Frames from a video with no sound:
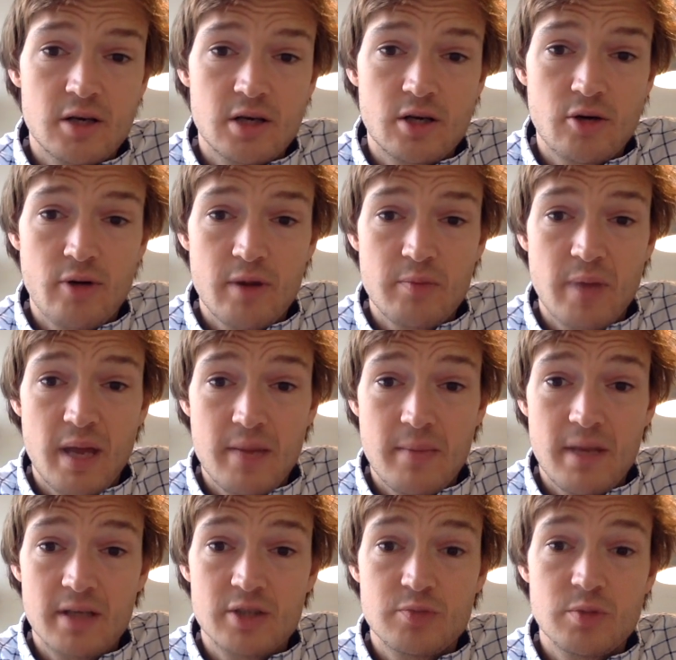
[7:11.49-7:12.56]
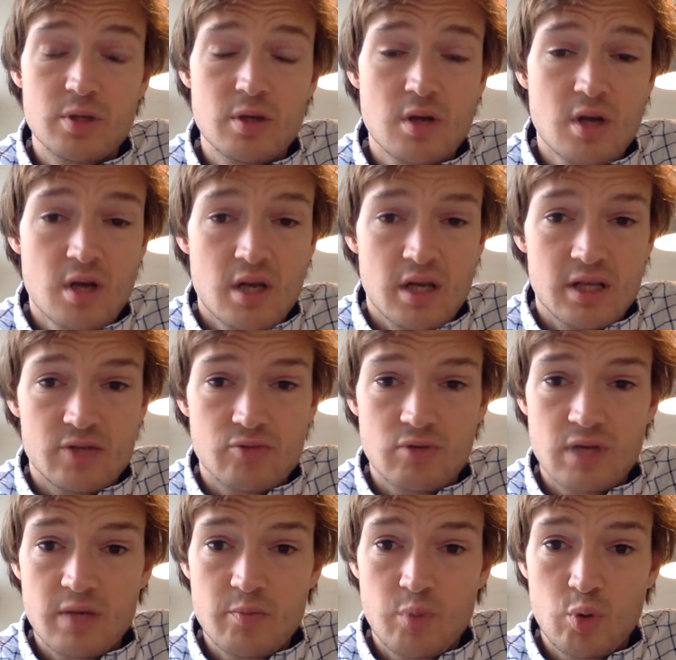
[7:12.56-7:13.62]
correct pain management is
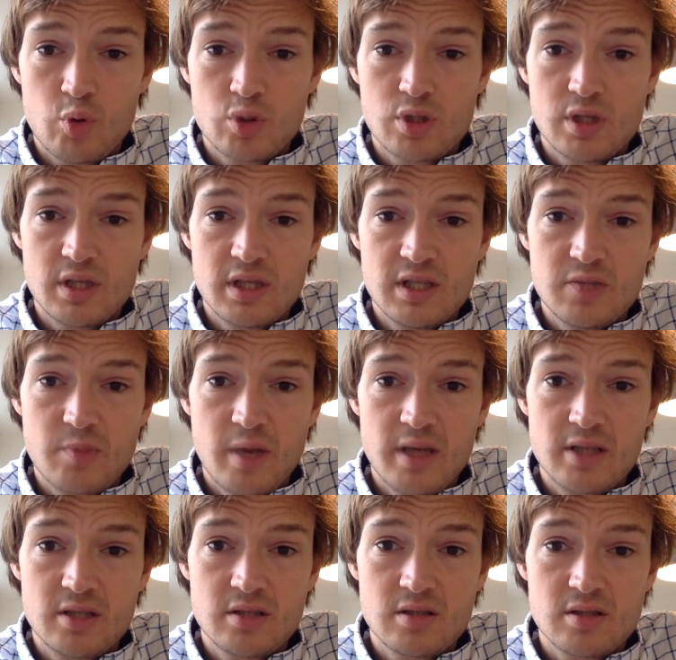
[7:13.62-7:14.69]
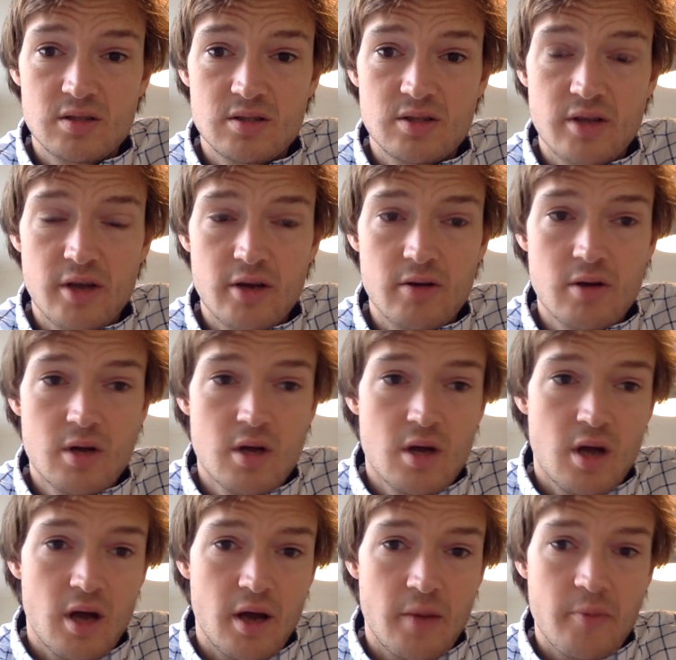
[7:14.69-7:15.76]
really important in these patients, and so
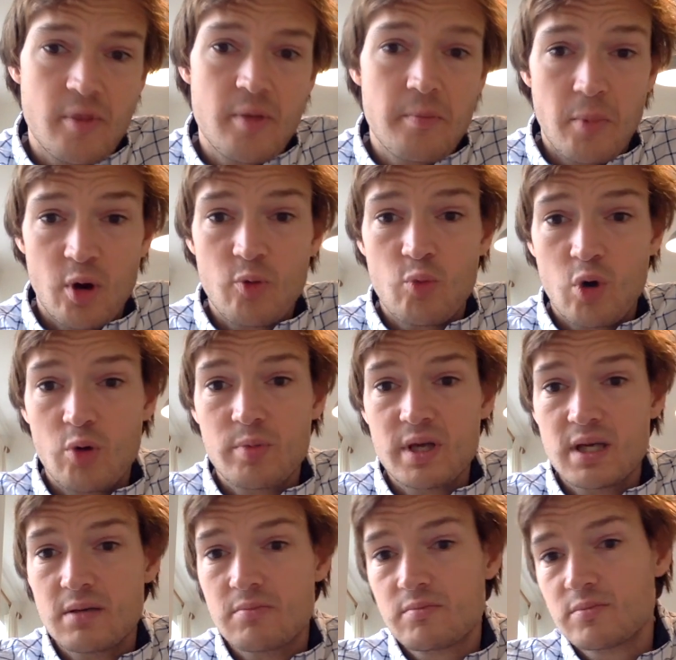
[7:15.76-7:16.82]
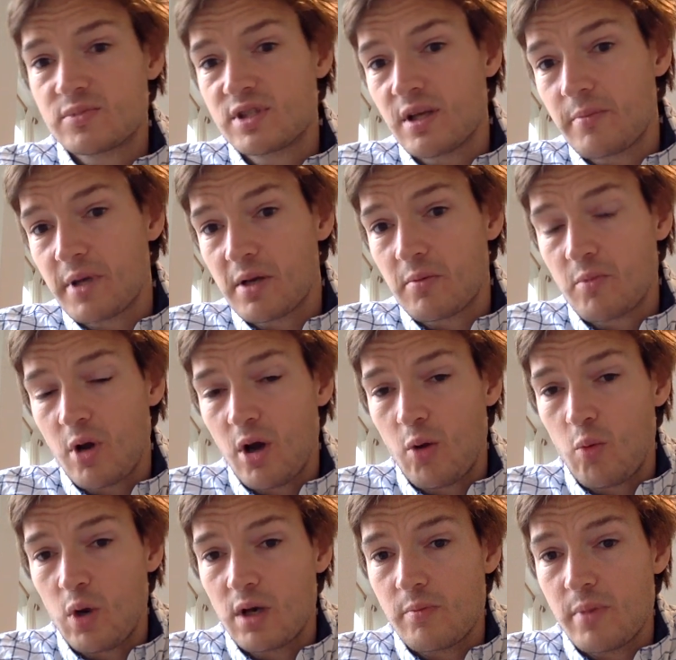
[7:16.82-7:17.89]
it might well be something
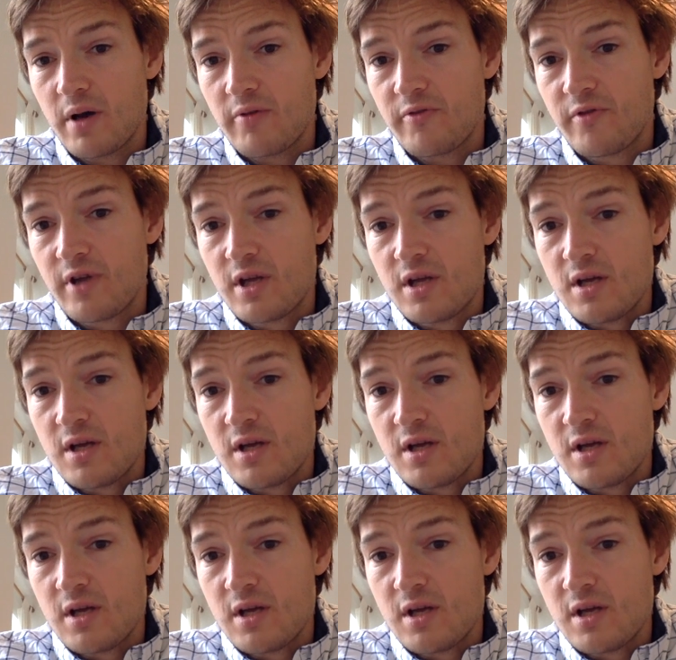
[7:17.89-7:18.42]
well above